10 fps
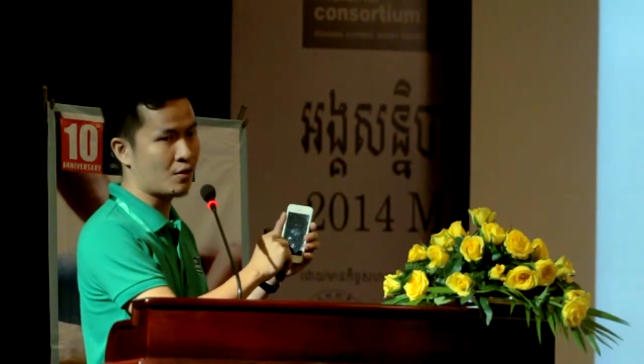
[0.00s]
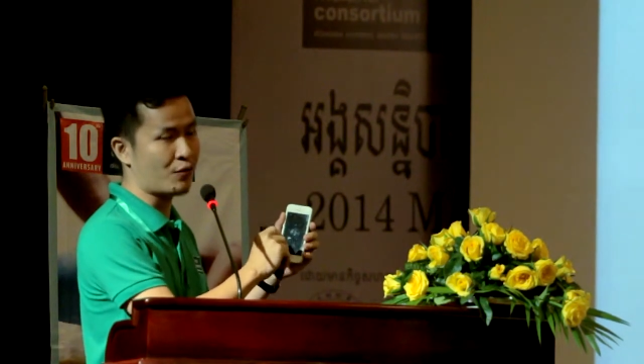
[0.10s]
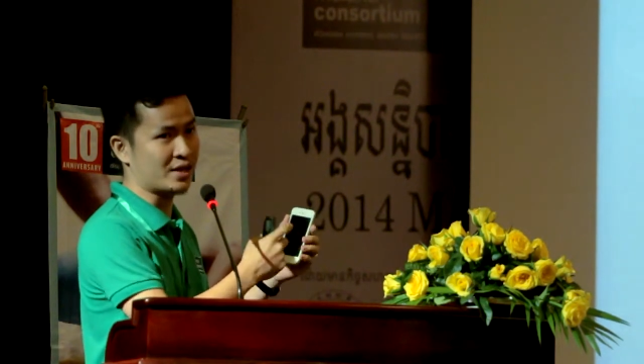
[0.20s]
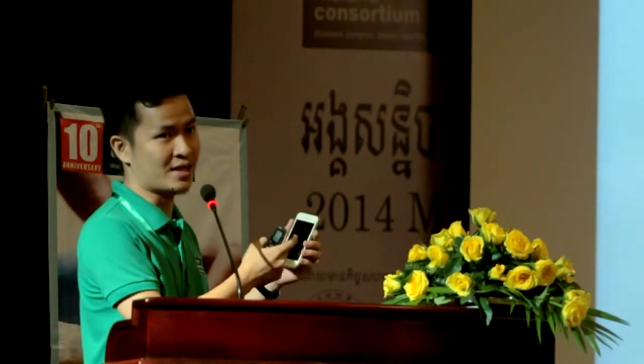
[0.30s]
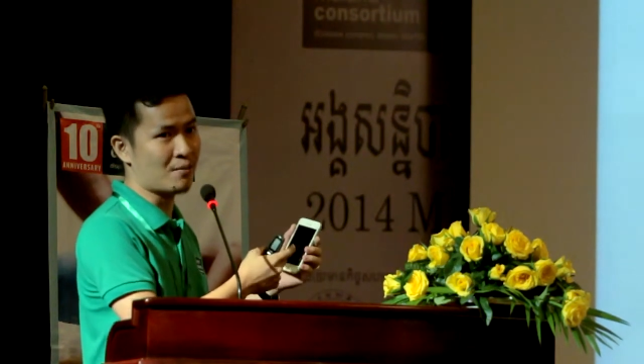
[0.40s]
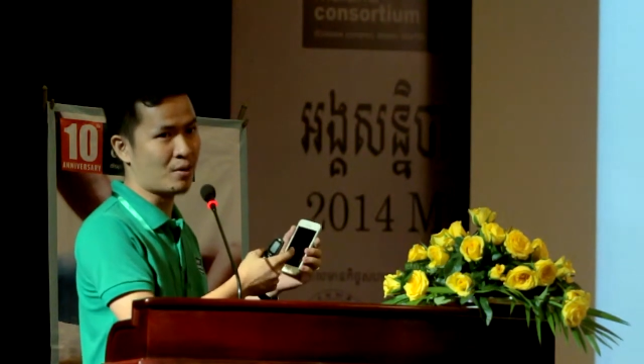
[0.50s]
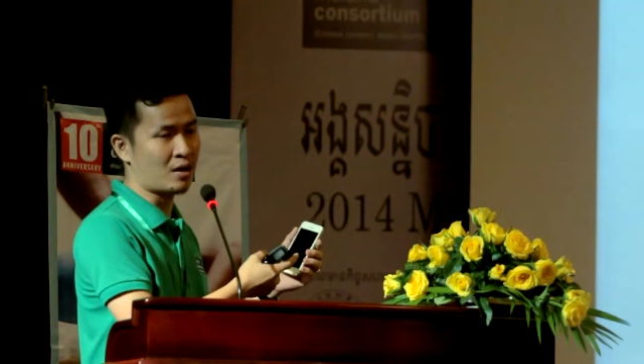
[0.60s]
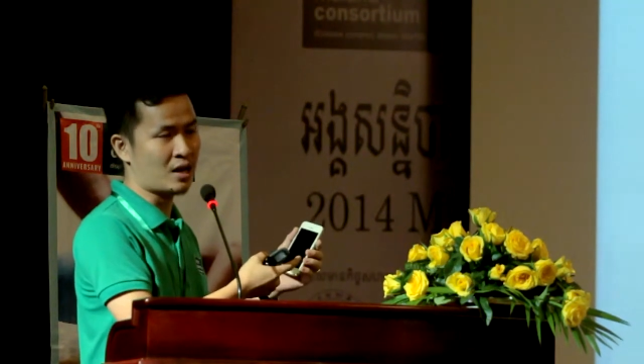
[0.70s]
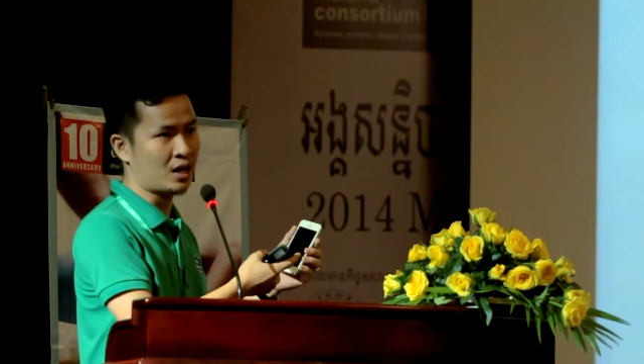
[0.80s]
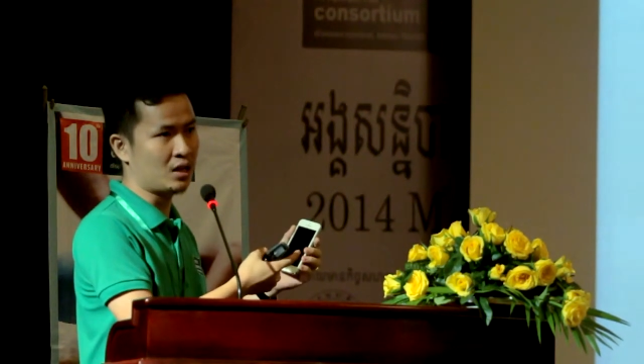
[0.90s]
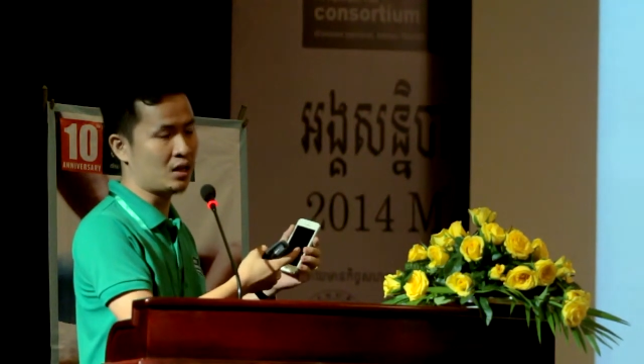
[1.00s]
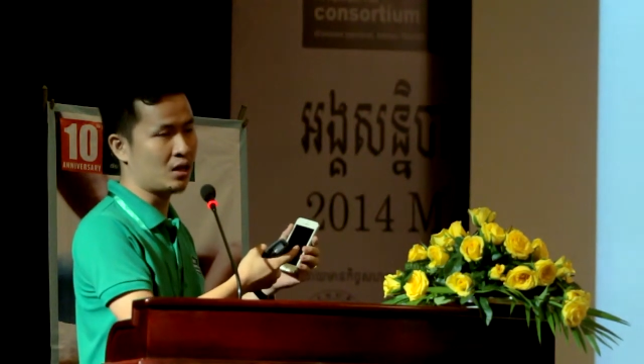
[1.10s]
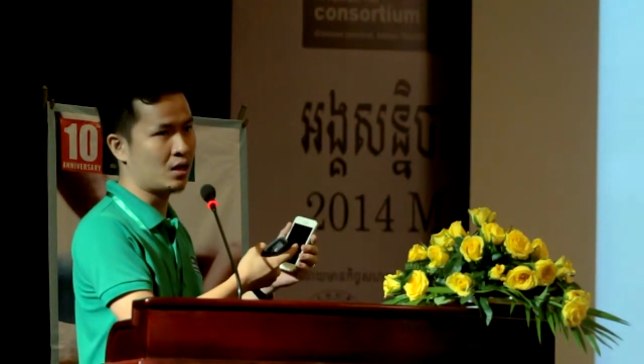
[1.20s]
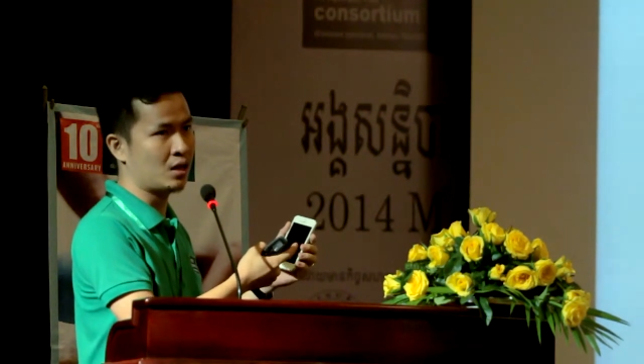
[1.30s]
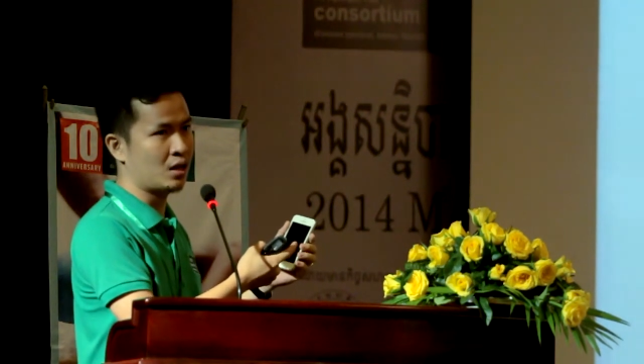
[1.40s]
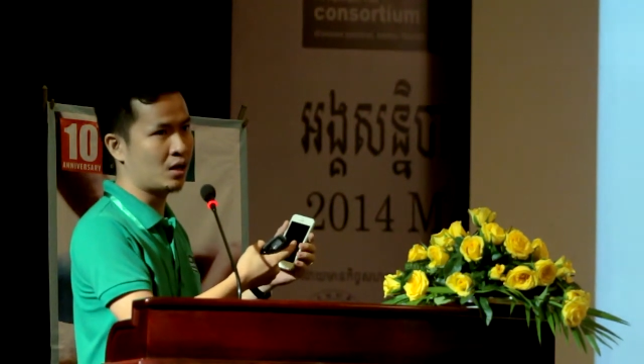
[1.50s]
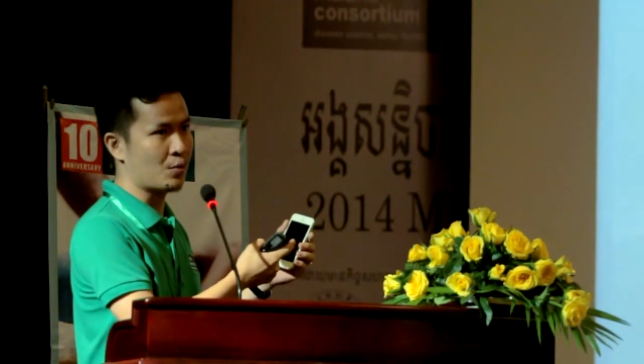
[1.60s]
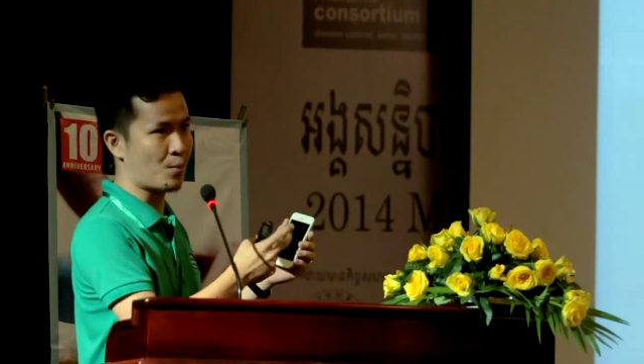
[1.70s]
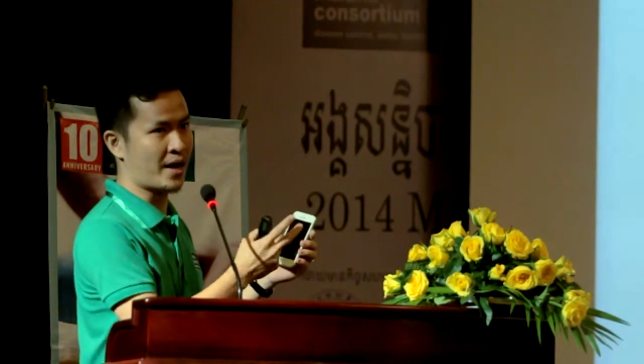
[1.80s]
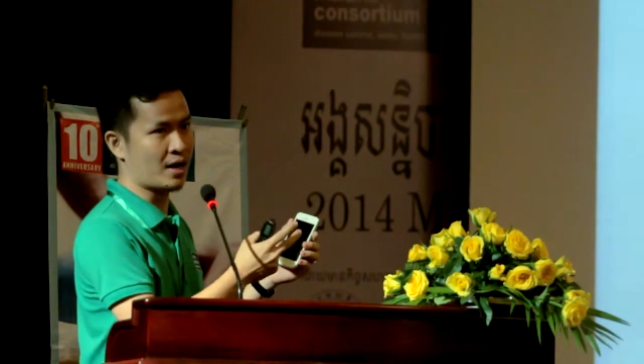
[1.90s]
For example, like
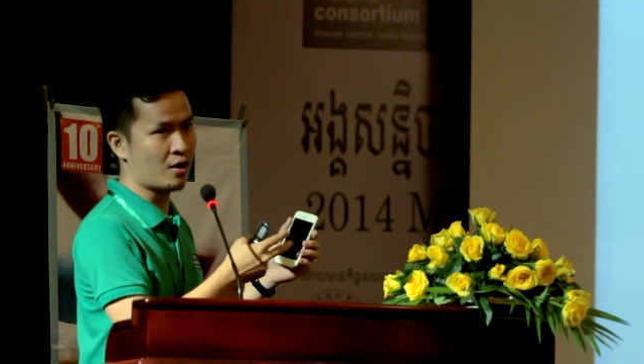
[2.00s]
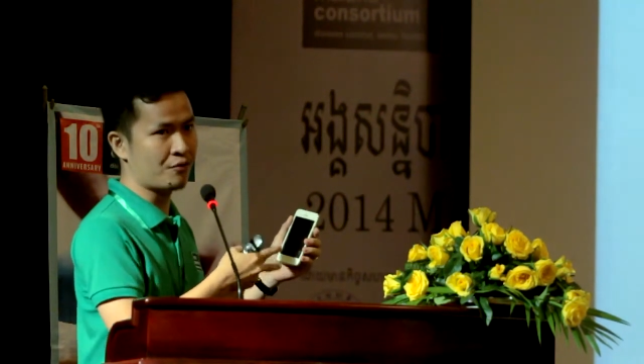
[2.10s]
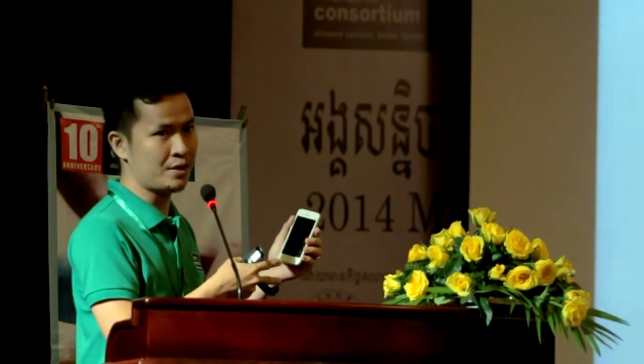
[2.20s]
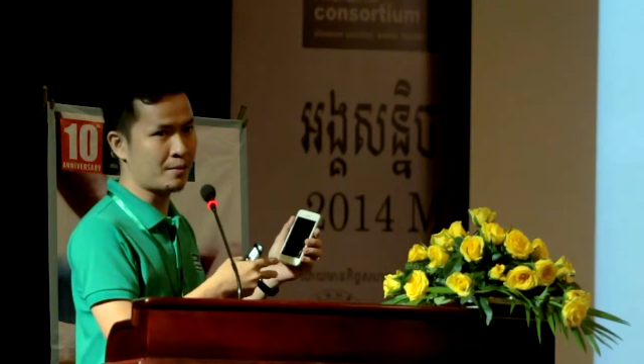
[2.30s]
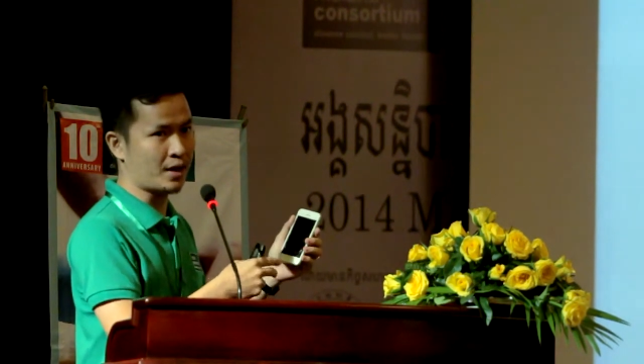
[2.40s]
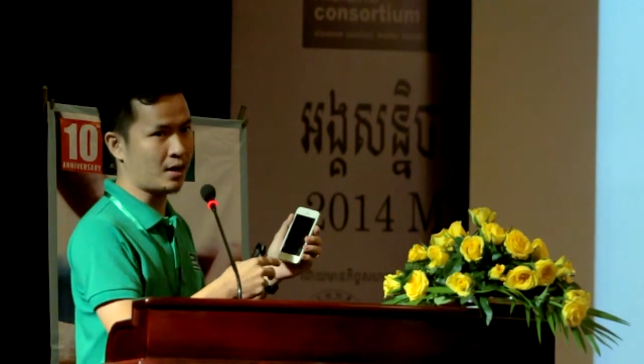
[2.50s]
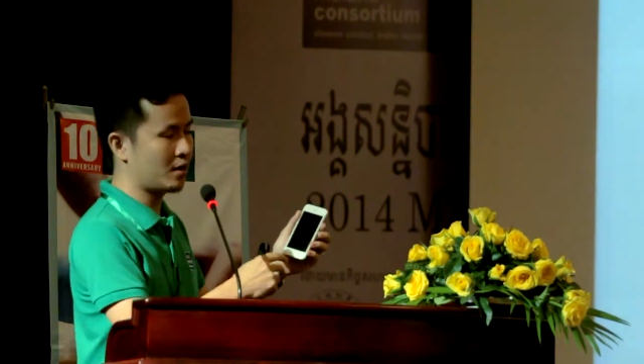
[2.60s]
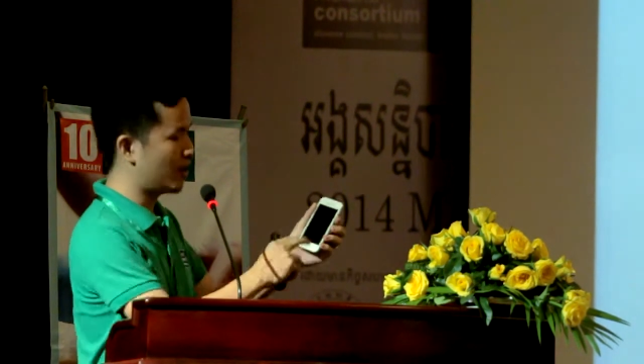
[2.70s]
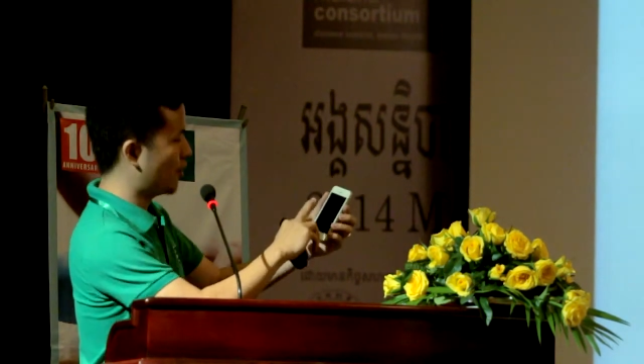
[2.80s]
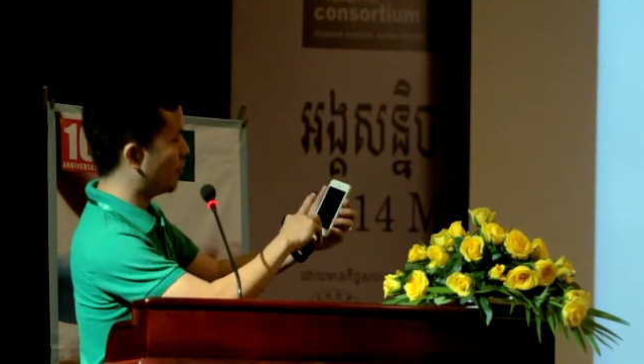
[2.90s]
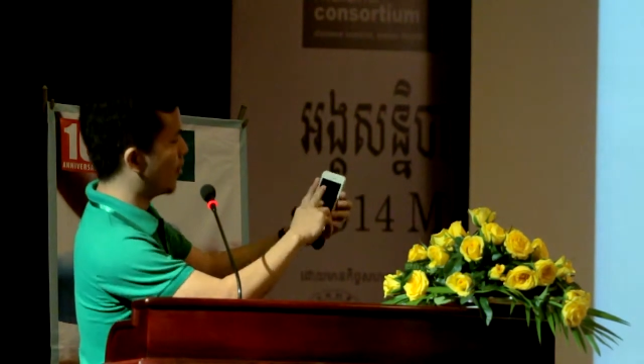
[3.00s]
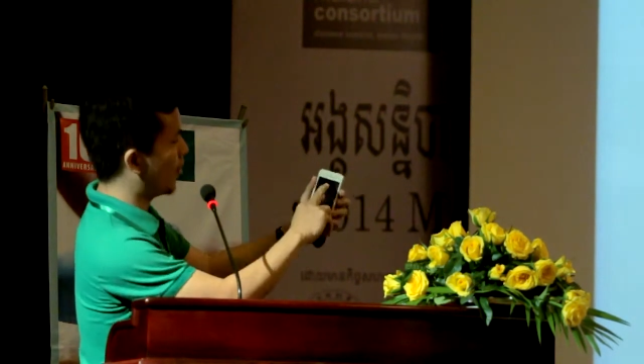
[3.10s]
male or female, we